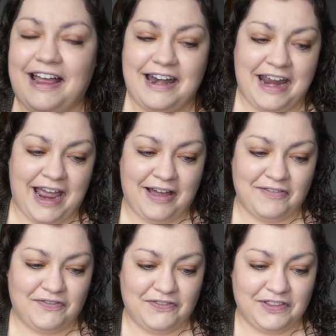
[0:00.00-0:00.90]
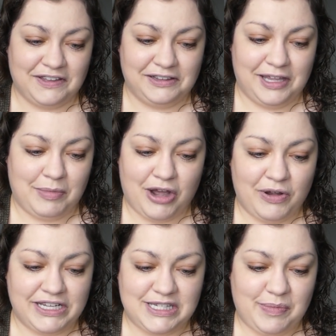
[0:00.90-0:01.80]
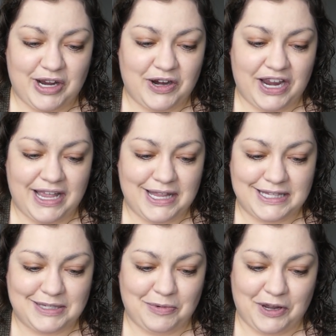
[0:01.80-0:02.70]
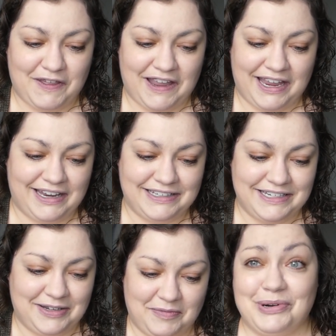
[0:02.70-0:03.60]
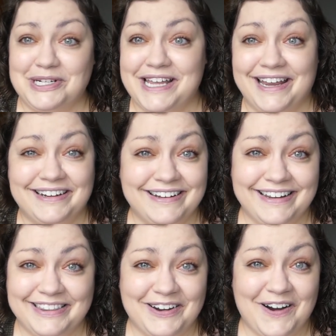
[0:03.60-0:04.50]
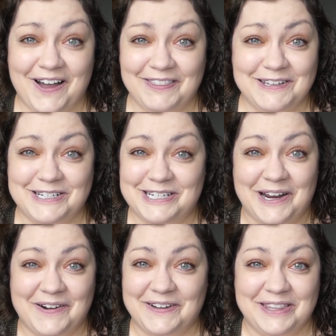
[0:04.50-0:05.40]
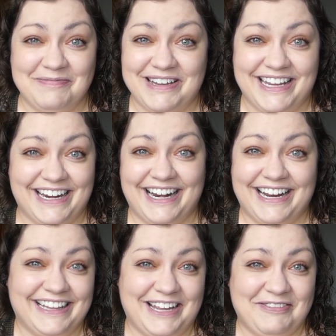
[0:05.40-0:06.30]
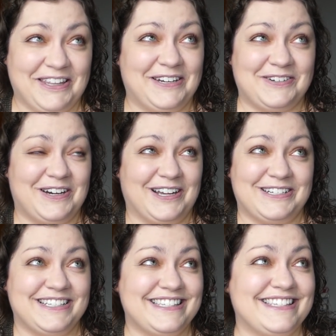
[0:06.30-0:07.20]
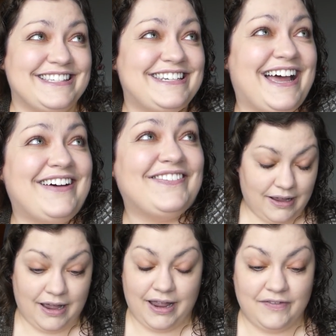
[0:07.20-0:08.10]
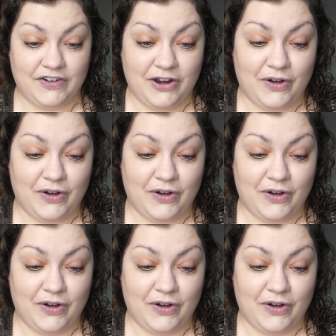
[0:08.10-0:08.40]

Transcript: and have the limo experience where they get to pretend like they're on the show in the beginning like with introductions and stuff. I have no